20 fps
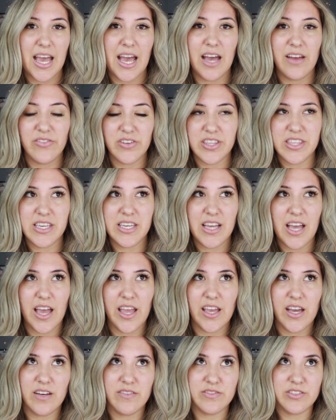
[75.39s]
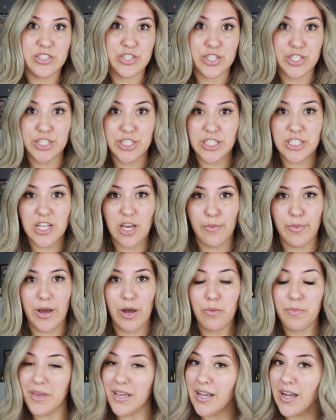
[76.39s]
Everything I have learned
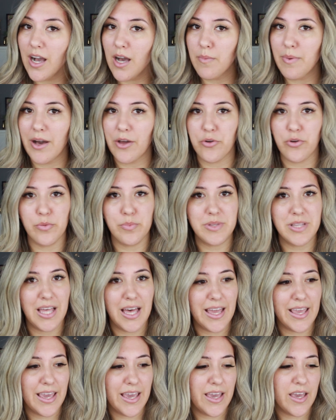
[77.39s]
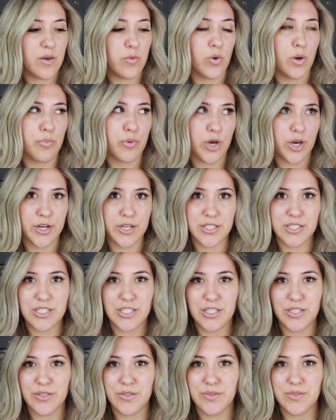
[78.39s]
about makeup, how to apply it, what products
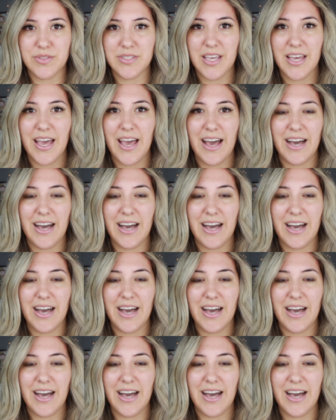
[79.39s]
to use,